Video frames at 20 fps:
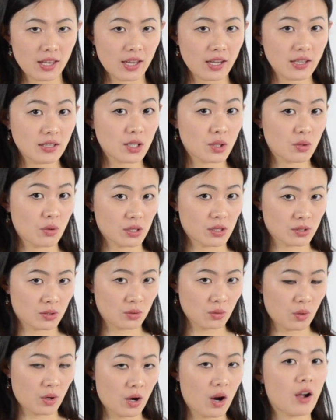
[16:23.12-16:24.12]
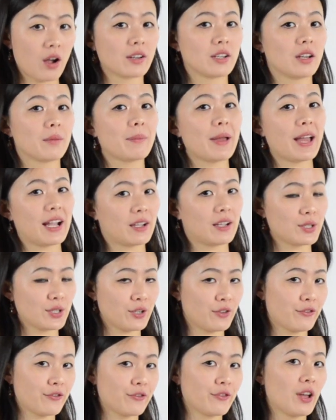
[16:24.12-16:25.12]
in a drugstore on a package
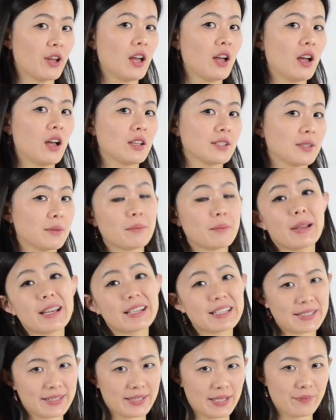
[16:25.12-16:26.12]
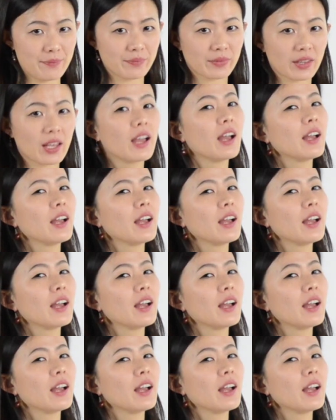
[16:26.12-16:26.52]
of some medicine,